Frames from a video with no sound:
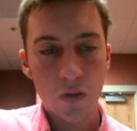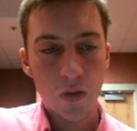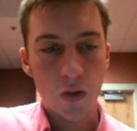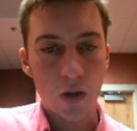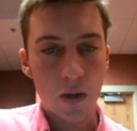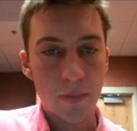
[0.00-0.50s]

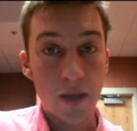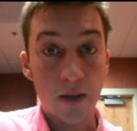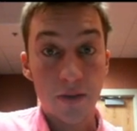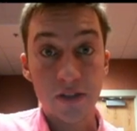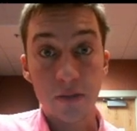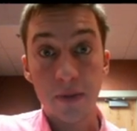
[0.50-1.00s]
Um, yeah,
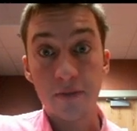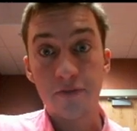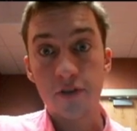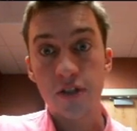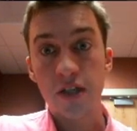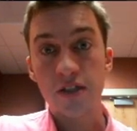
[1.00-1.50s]
that's going to be it for
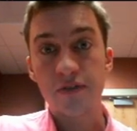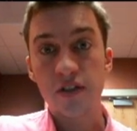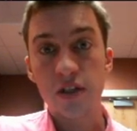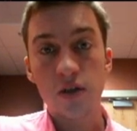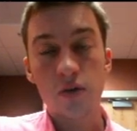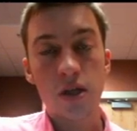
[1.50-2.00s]
today's video.